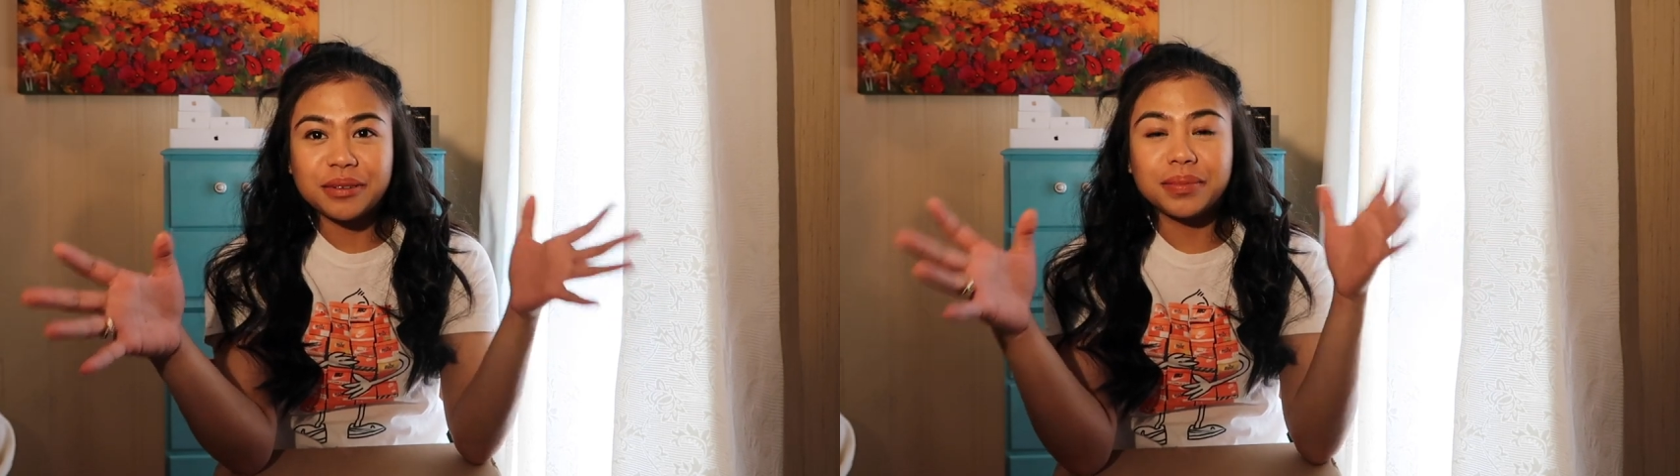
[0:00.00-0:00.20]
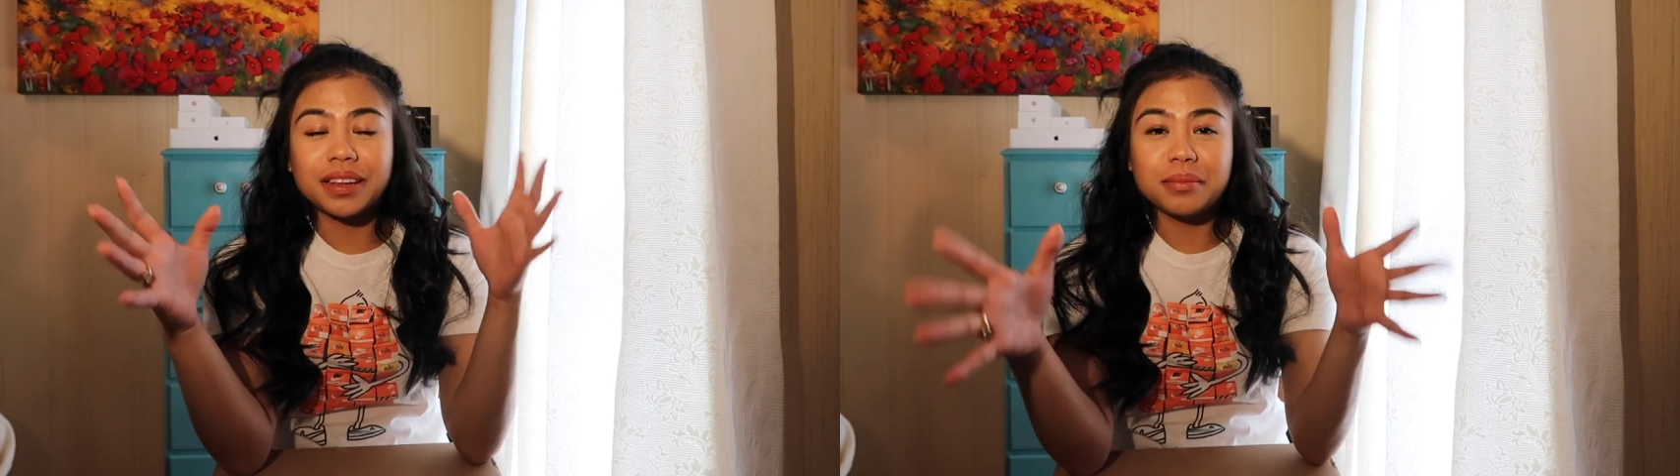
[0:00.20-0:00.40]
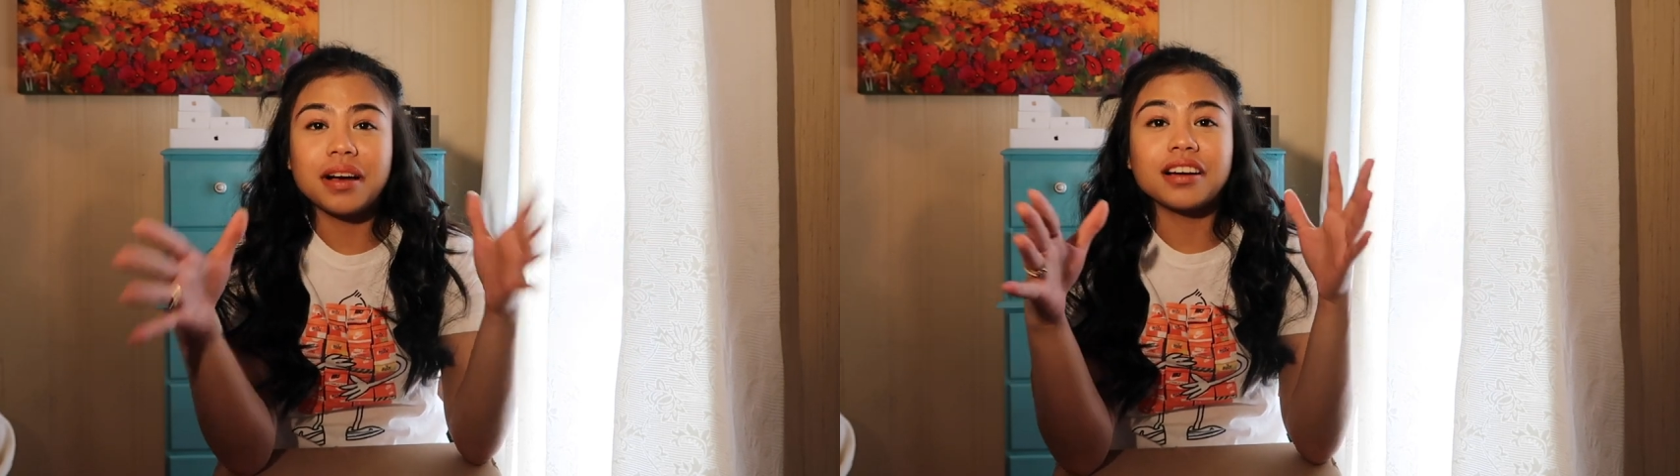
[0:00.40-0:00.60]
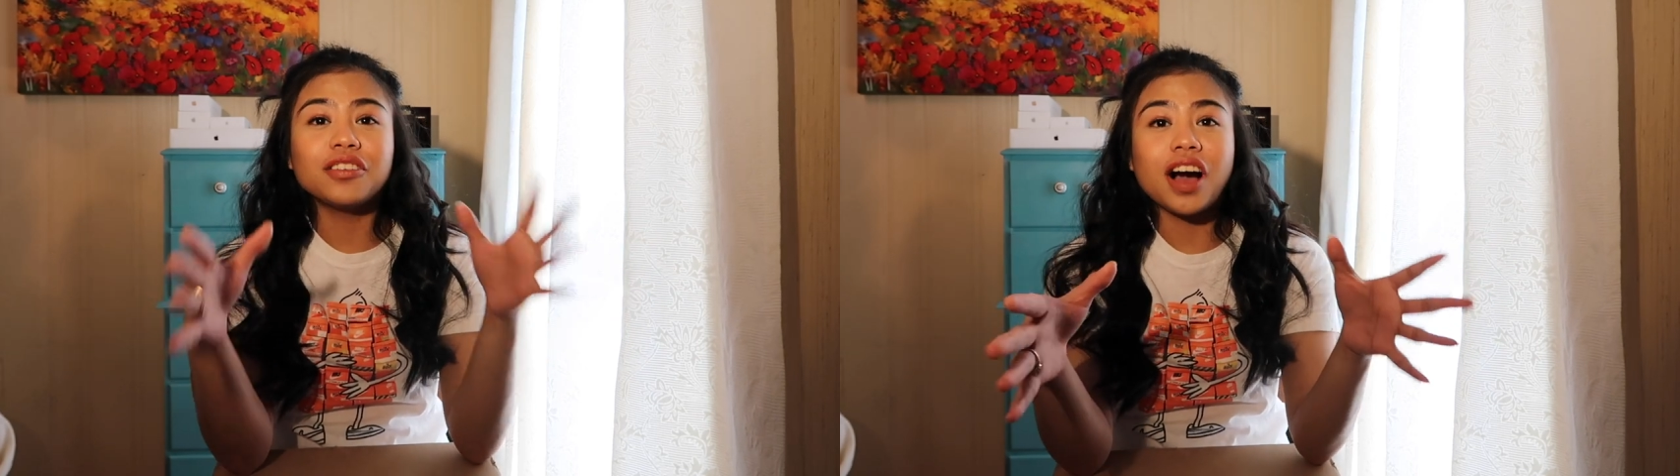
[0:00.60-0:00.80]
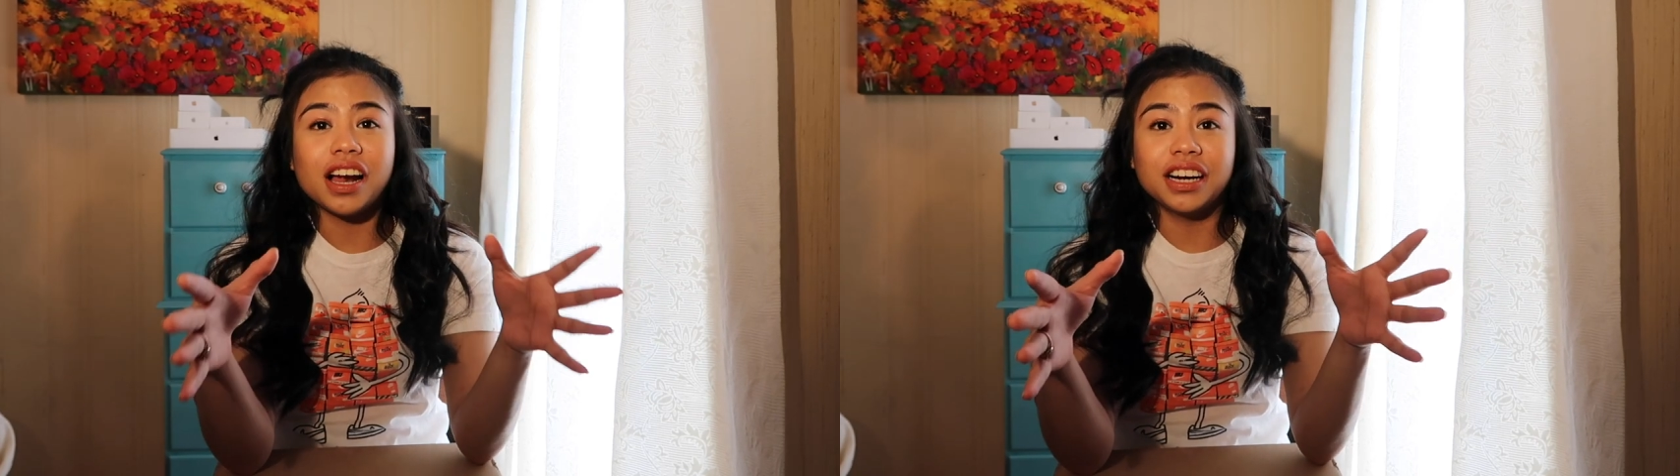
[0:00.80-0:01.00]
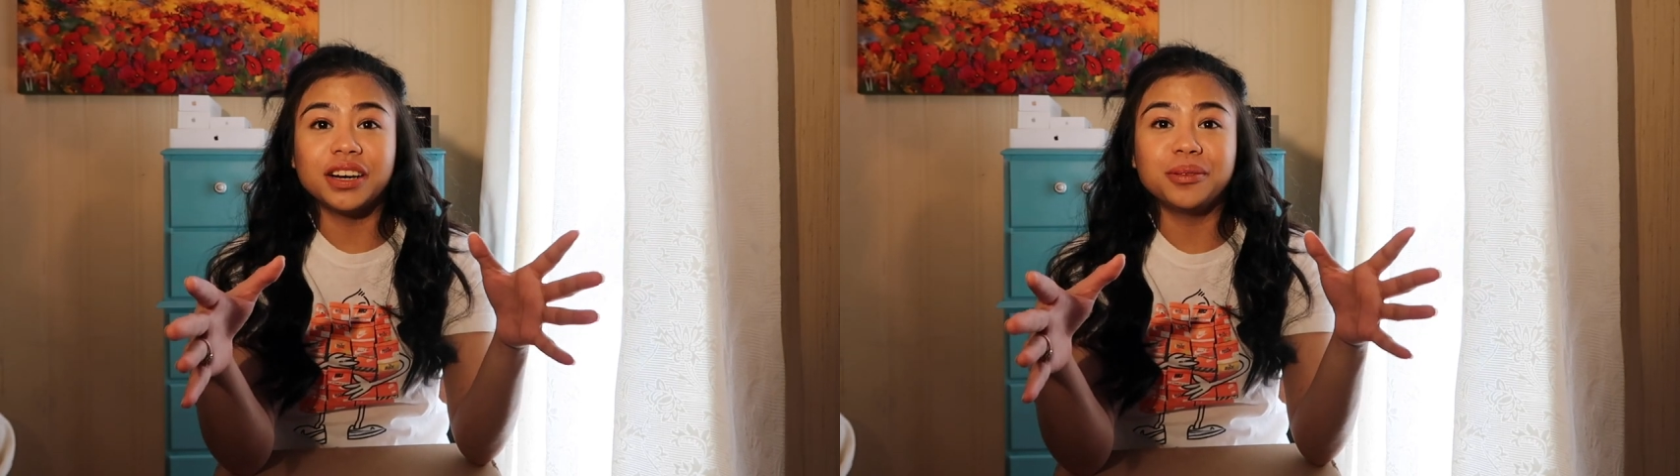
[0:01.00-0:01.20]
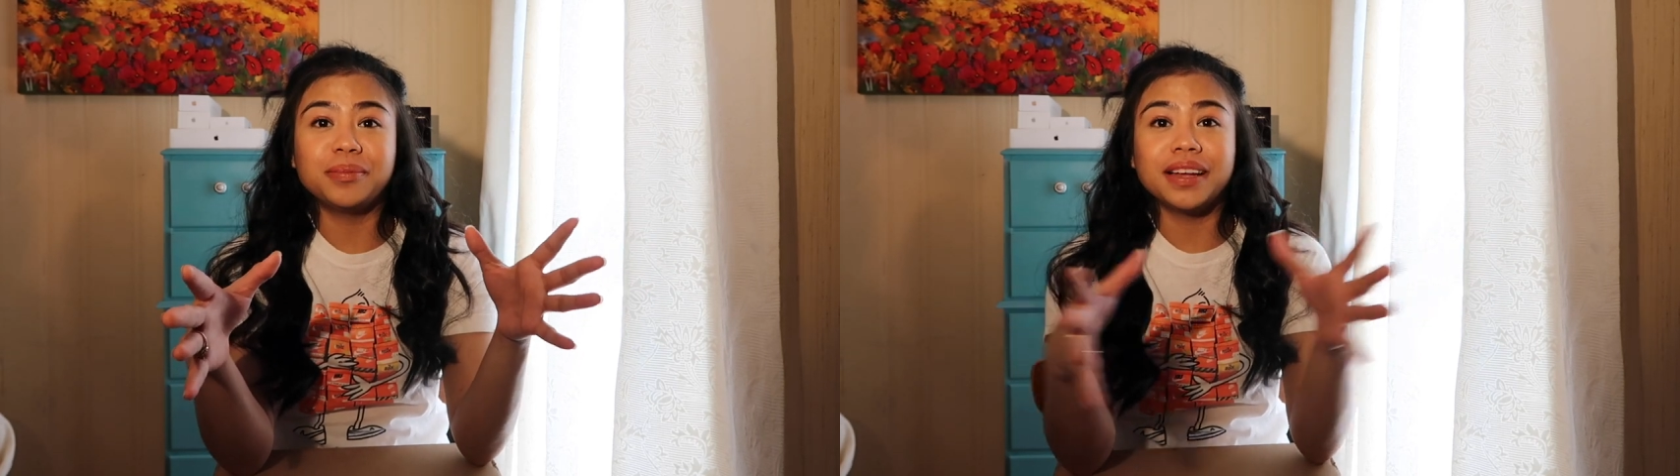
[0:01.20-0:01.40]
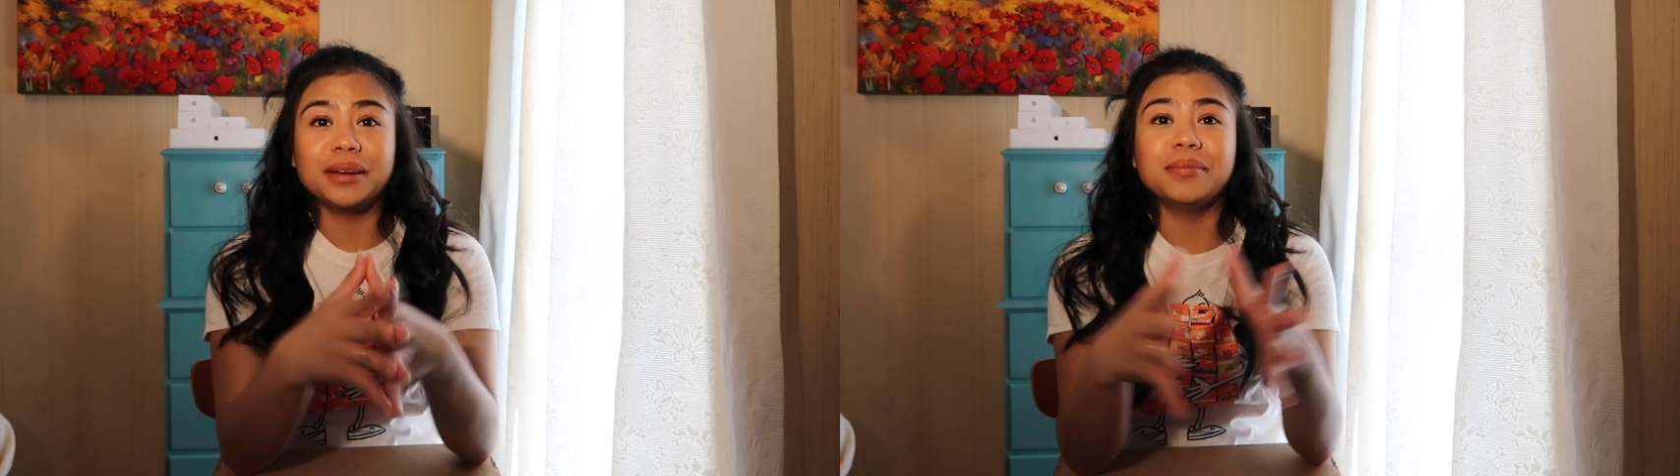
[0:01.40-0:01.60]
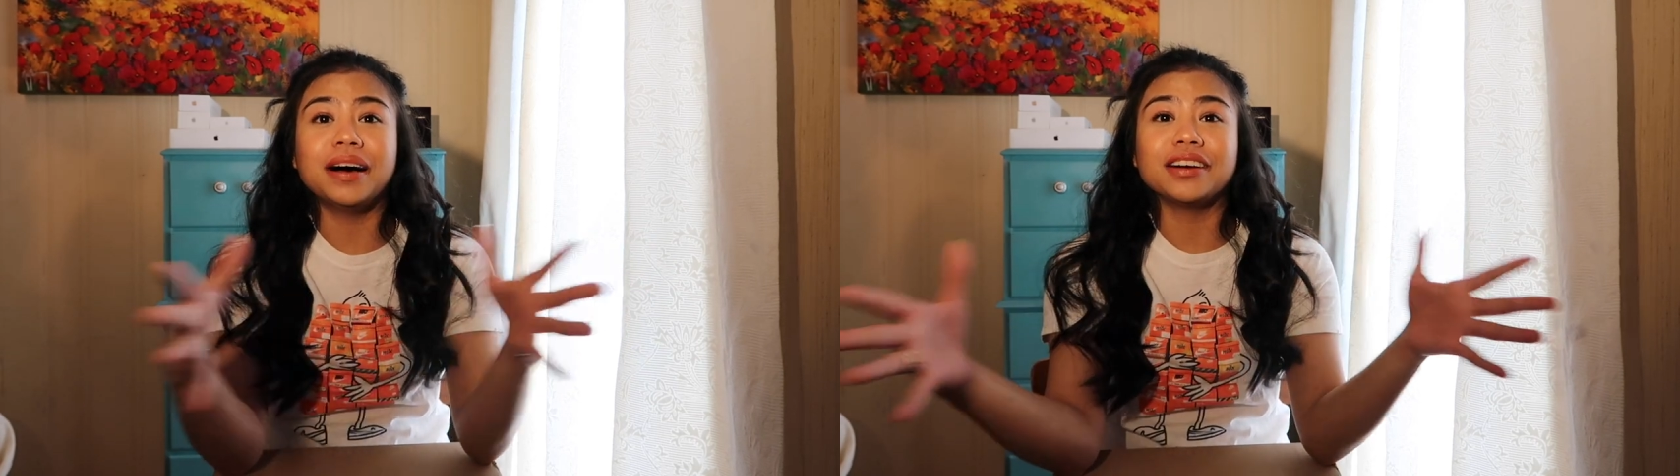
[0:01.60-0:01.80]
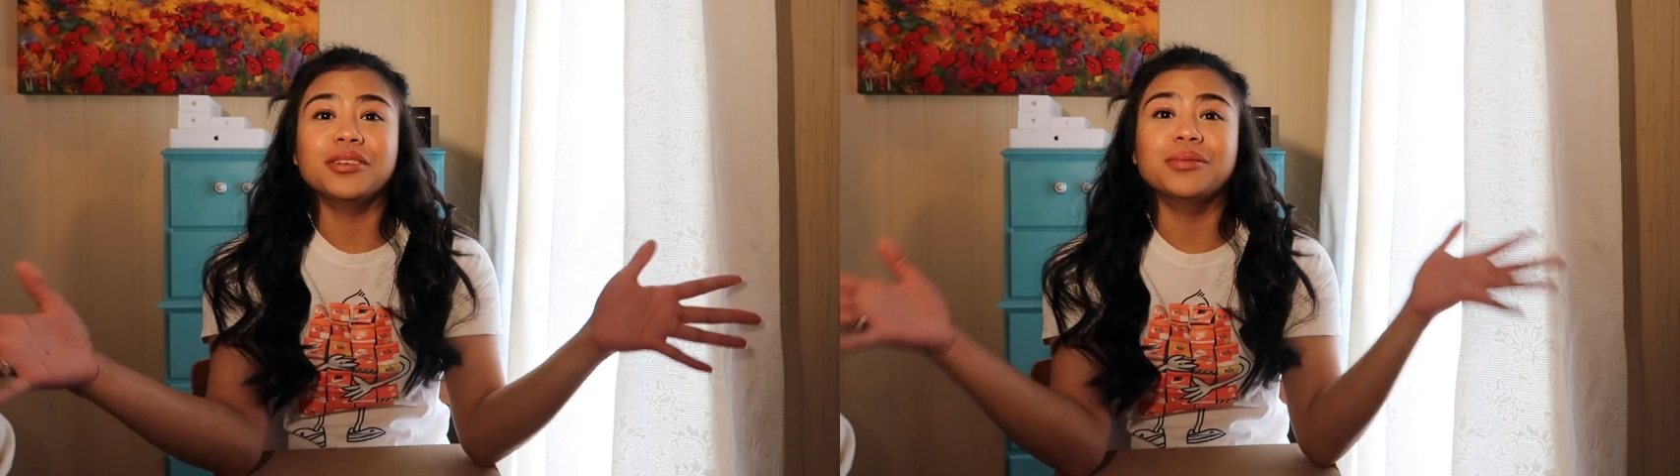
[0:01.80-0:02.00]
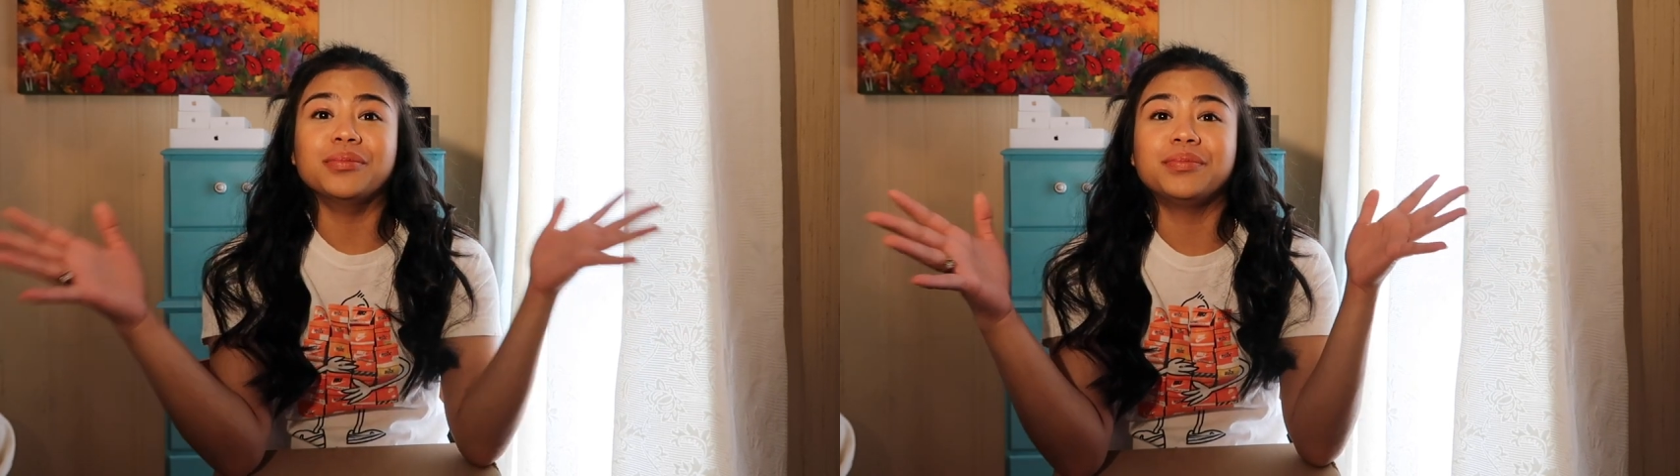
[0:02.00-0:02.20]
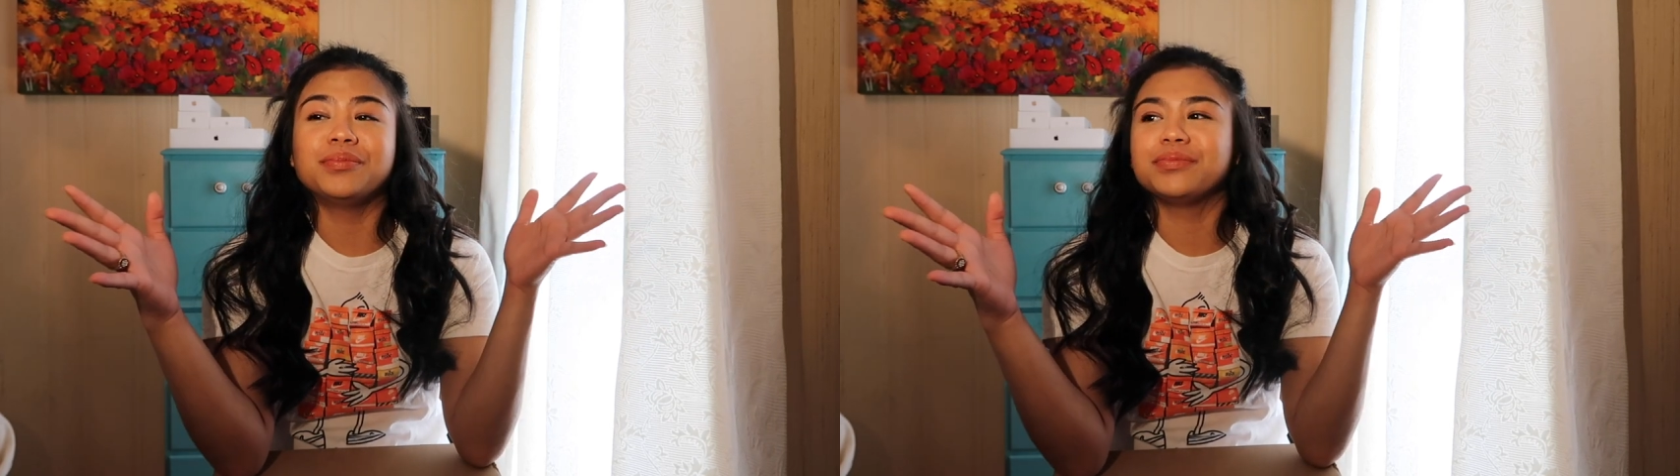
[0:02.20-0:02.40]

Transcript: Panibagong araw, panibagong